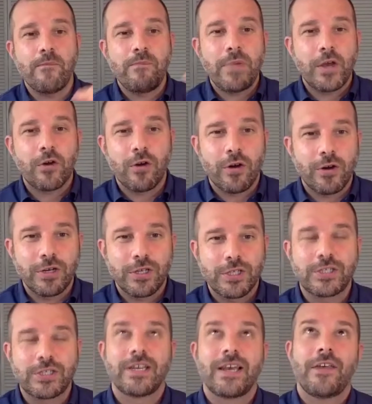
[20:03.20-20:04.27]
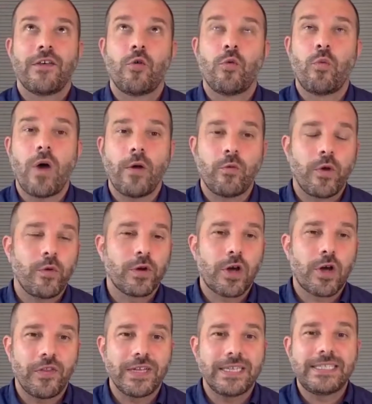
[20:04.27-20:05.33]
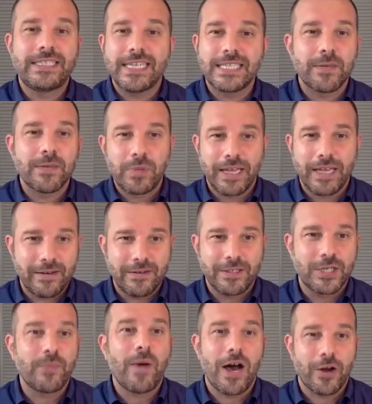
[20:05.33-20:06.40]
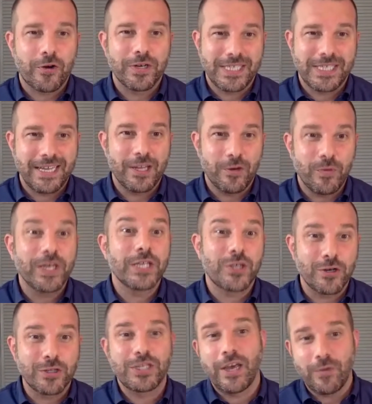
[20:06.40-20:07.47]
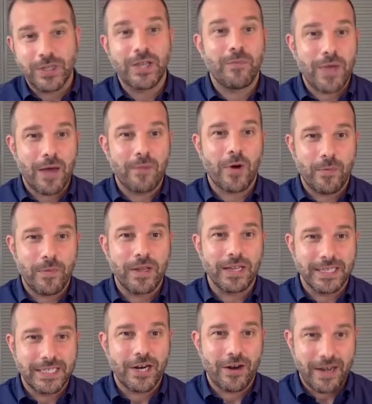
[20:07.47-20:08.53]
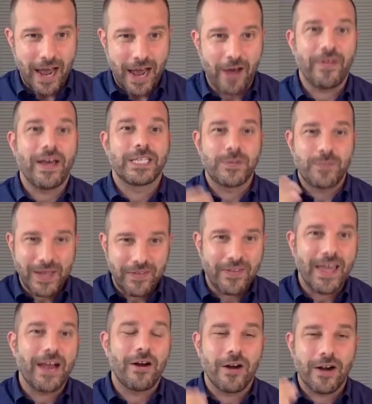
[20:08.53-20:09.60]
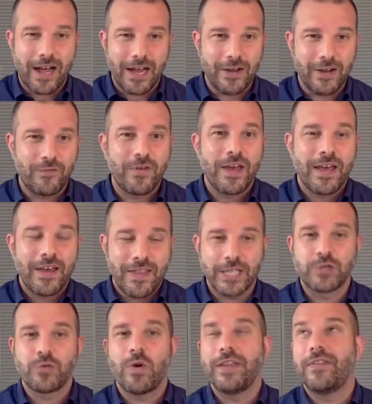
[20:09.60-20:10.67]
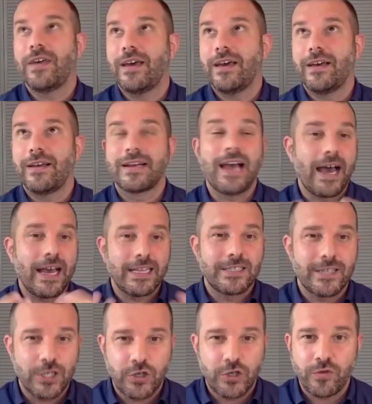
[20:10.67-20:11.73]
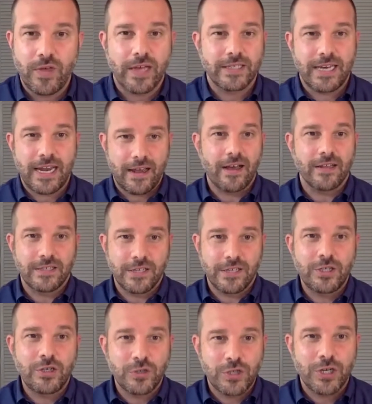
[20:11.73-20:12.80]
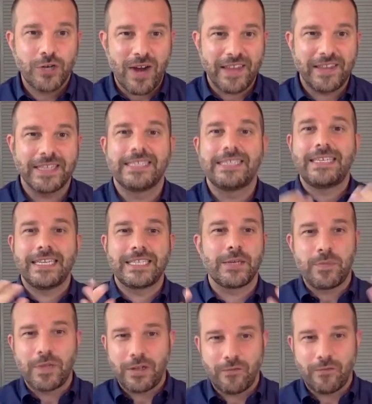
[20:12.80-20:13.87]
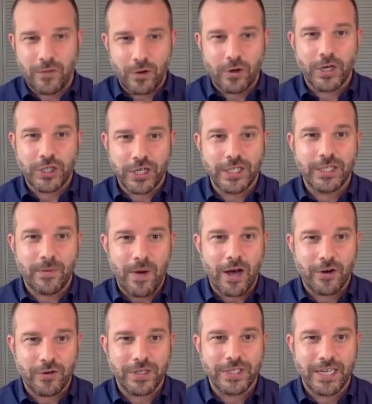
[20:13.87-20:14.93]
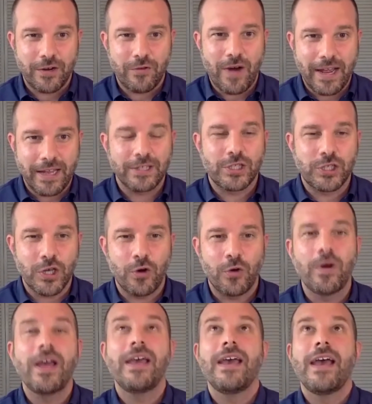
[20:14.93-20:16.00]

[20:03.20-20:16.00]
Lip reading: mirrors what we would call the disciplined democracy that we associate with the Myanmar military. Now, that's been their that's what guides the 2008 constitution, right? This disciplined, flourishing democracy, right? And so,